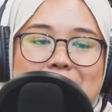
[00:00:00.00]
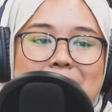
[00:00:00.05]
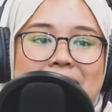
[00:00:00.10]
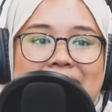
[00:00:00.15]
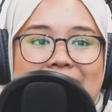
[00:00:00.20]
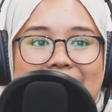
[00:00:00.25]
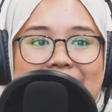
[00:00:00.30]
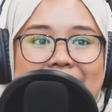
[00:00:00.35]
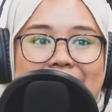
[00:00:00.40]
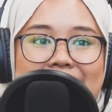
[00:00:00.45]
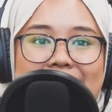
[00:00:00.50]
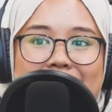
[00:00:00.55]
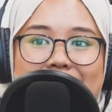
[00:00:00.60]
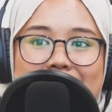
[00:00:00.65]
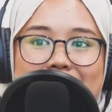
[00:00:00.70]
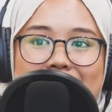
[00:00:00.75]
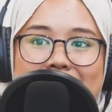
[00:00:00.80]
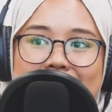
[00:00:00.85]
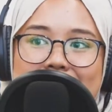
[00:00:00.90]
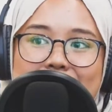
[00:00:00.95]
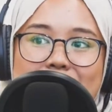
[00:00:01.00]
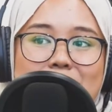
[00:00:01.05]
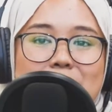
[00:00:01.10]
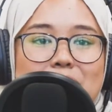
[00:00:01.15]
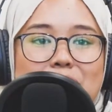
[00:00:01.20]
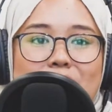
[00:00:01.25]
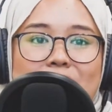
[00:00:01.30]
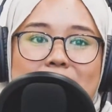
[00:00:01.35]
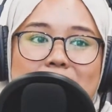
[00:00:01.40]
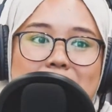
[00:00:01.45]
Malay, even
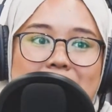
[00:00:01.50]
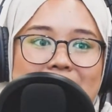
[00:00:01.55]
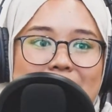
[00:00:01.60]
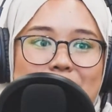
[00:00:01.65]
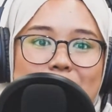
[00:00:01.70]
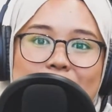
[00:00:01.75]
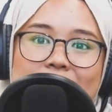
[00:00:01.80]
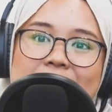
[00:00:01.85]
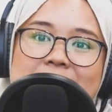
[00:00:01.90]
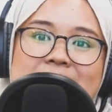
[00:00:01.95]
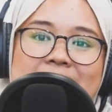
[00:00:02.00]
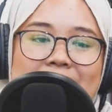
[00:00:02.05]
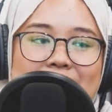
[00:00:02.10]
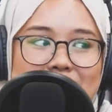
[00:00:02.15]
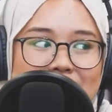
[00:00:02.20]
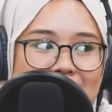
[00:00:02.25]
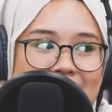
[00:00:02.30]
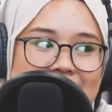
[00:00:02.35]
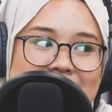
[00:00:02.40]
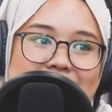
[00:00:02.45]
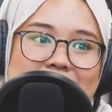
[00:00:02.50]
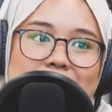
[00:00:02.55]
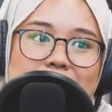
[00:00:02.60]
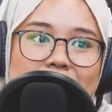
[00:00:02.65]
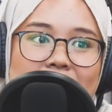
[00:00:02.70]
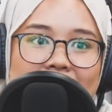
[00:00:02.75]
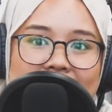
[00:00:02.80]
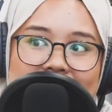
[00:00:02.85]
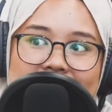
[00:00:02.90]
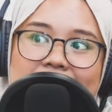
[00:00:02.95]
before Ramadan, we already start advertising about
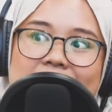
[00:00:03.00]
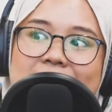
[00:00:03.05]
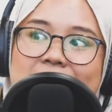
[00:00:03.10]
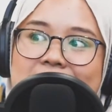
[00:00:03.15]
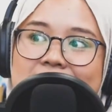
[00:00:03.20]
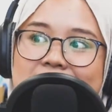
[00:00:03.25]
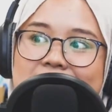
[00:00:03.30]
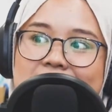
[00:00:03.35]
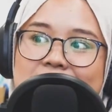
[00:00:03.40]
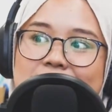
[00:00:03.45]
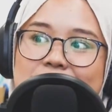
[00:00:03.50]
Hari Raya.